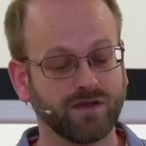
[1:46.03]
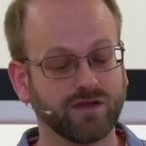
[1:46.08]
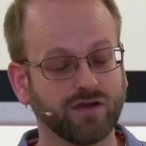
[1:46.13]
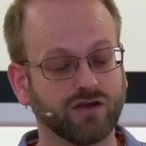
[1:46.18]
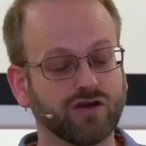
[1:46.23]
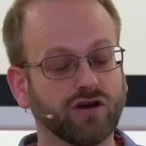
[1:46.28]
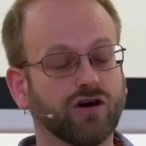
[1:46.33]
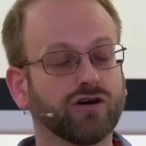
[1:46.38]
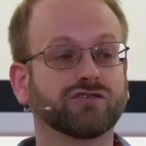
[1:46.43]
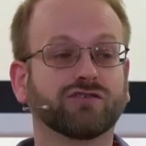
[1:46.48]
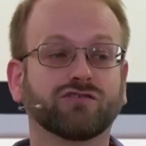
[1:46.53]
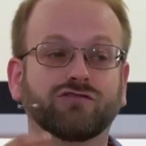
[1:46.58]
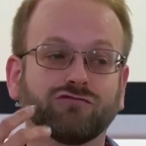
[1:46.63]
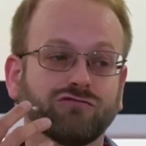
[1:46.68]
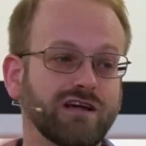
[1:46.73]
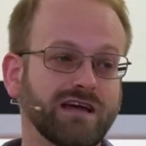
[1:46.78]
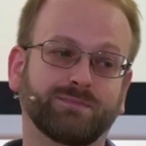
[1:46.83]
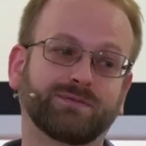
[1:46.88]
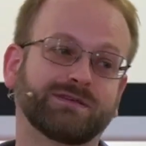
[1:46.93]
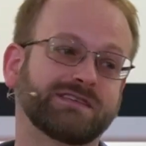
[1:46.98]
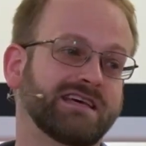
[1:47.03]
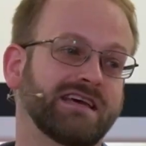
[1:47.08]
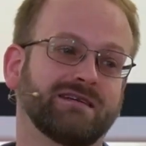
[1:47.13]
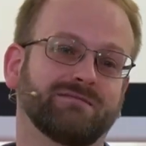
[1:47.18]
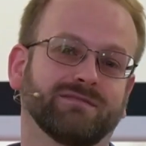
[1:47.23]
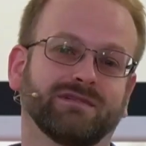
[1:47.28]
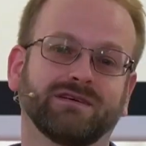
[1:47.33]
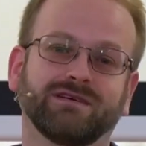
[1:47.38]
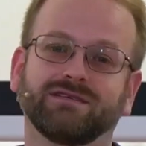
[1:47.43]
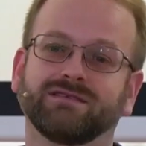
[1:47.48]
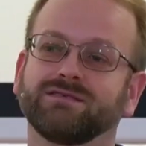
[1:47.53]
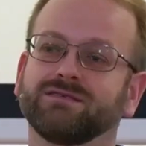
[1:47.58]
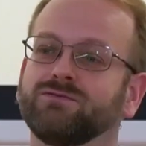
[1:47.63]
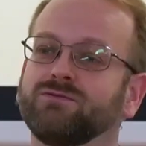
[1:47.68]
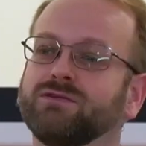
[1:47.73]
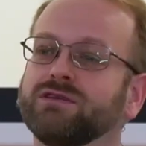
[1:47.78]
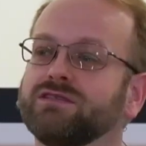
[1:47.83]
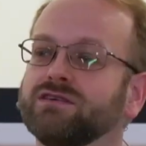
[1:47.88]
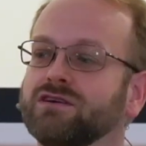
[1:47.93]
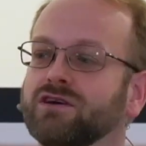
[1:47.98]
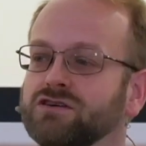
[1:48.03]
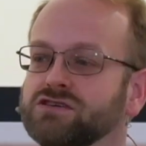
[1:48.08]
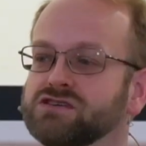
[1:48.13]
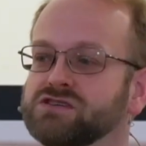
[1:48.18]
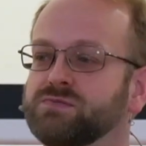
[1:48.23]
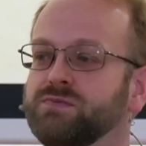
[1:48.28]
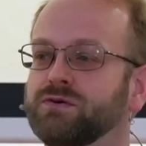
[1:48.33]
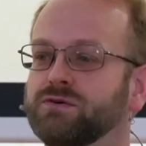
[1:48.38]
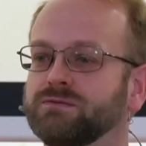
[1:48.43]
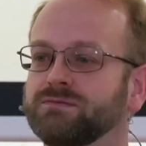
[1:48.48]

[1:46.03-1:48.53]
God gripped him with the gospel.